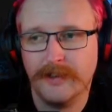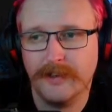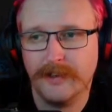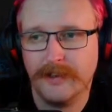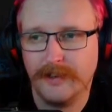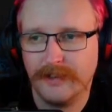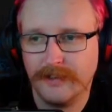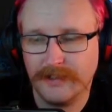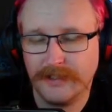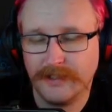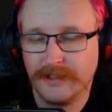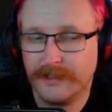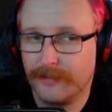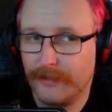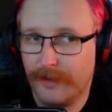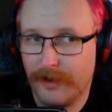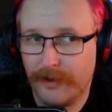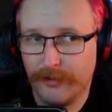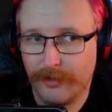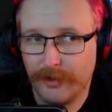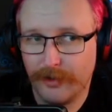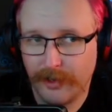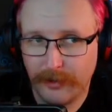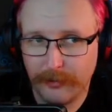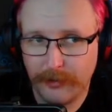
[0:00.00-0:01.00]
It is a
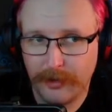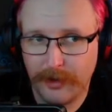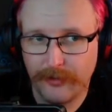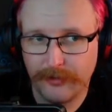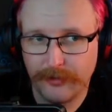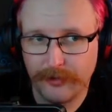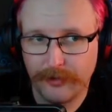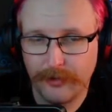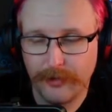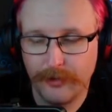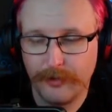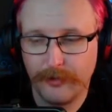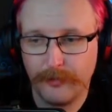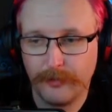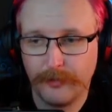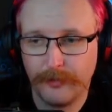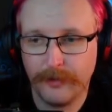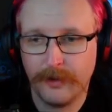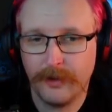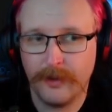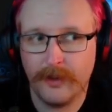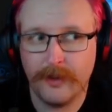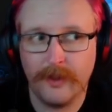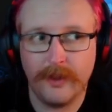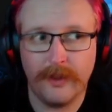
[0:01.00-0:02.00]
survival game after all.
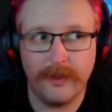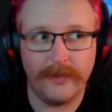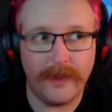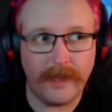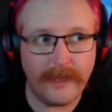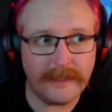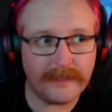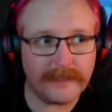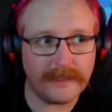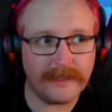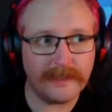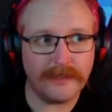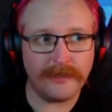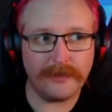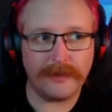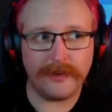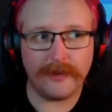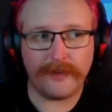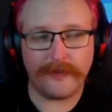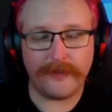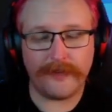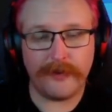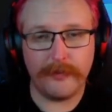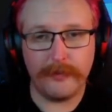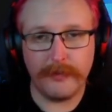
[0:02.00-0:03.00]
That's going to do
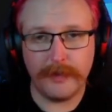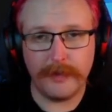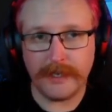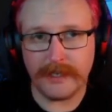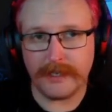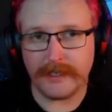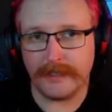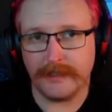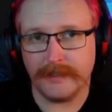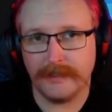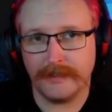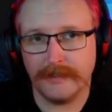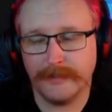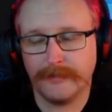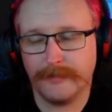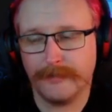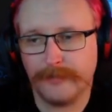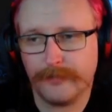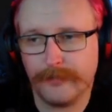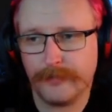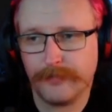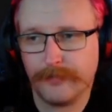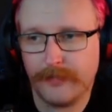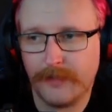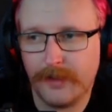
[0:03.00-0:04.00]
it from me.
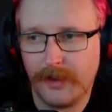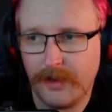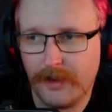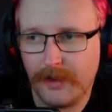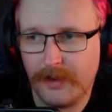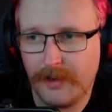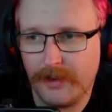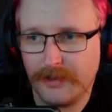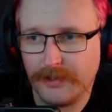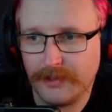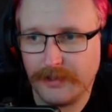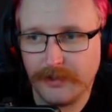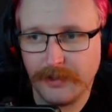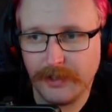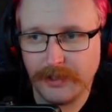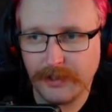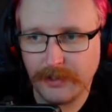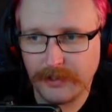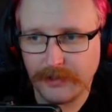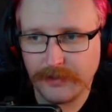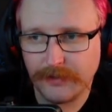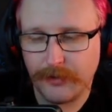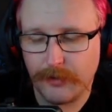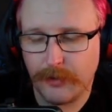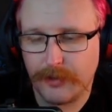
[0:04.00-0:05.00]
So thank you
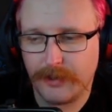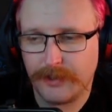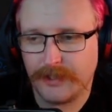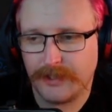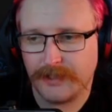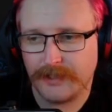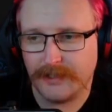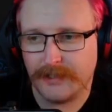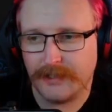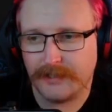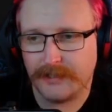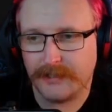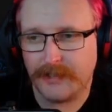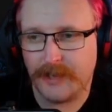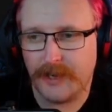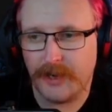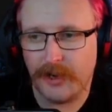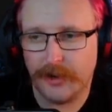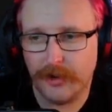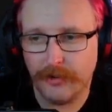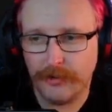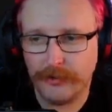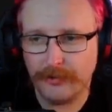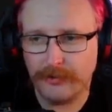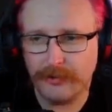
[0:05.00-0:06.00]
guys for watching this. I
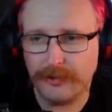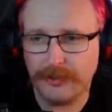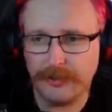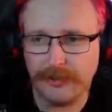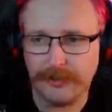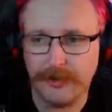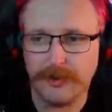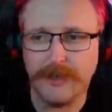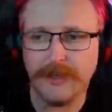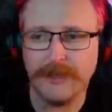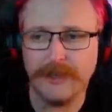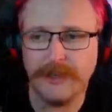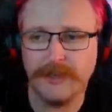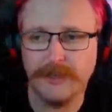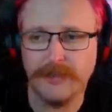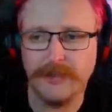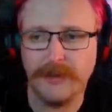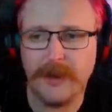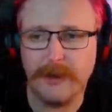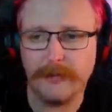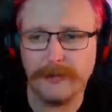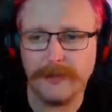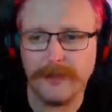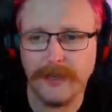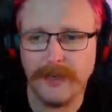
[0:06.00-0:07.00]
hope you enjoyed the new
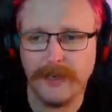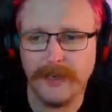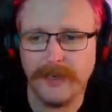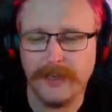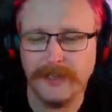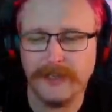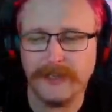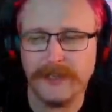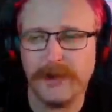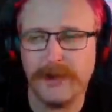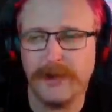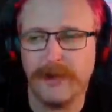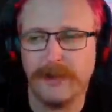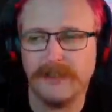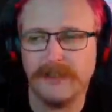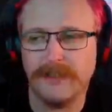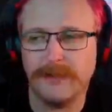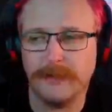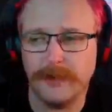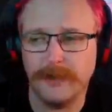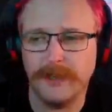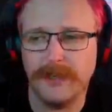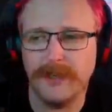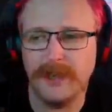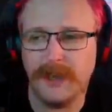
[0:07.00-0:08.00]
update. It's going to
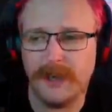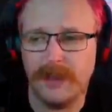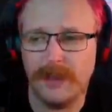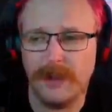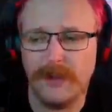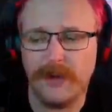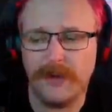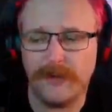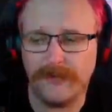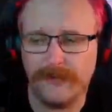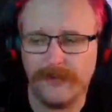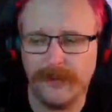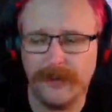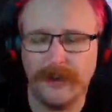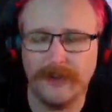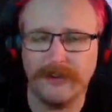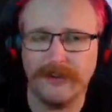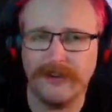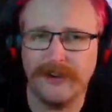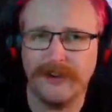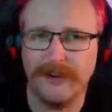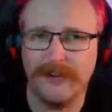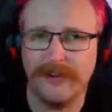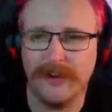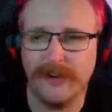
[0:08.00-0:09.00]
be a lot of fun,
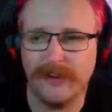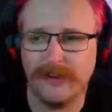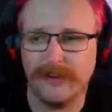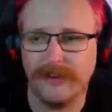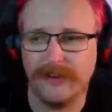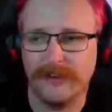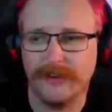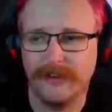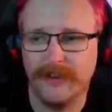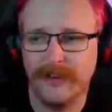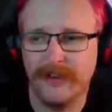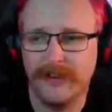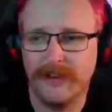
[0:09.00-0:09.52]
I reckon.